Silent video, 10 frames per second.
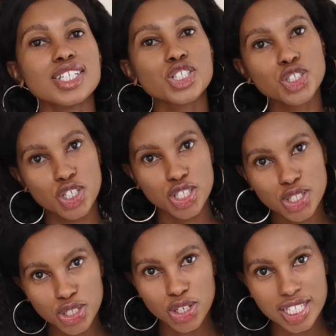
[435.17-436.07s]
short
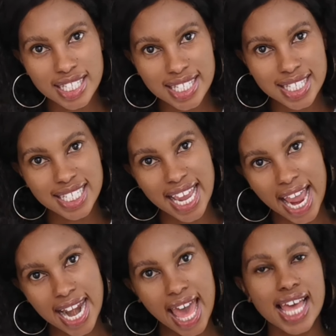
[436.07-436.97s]
skirts,
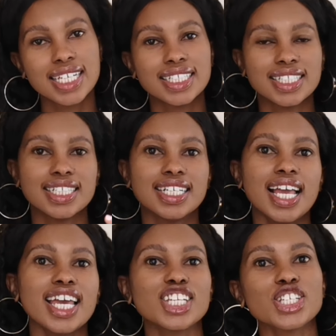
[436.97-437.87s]
nyana,
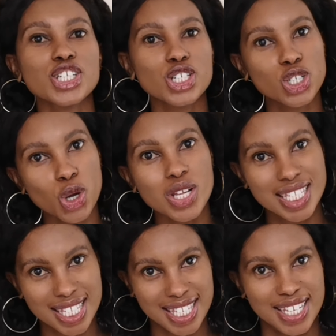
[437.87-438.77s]
and
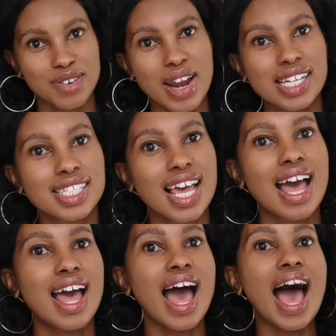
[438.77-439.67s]
shorts, right?
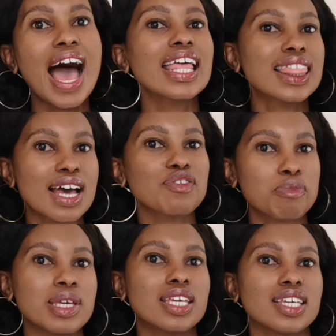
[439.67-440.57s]
I love
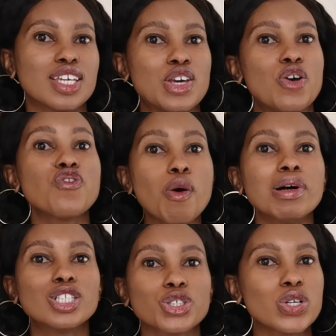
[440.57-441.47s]
me
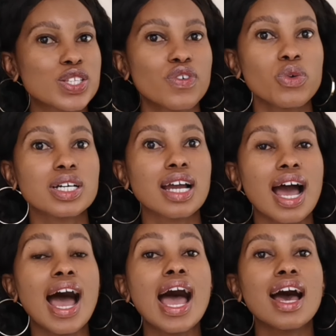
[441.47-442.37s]
formal shorts for work.
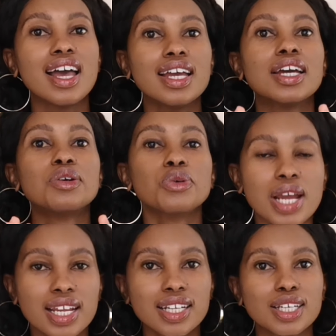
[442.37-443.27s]
I
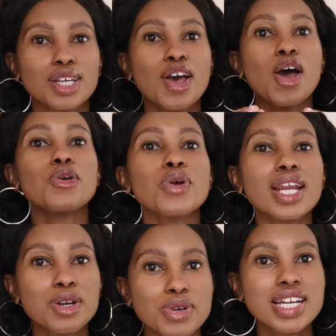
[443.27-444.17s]
really,
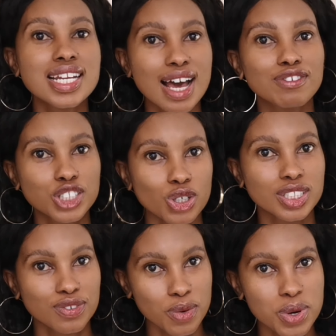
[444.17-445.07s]
really, really love
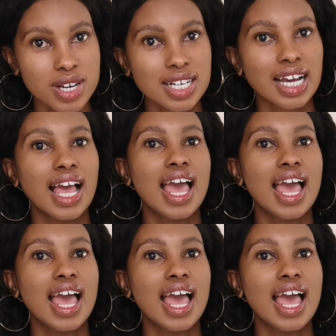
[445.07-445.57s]
shorts for work.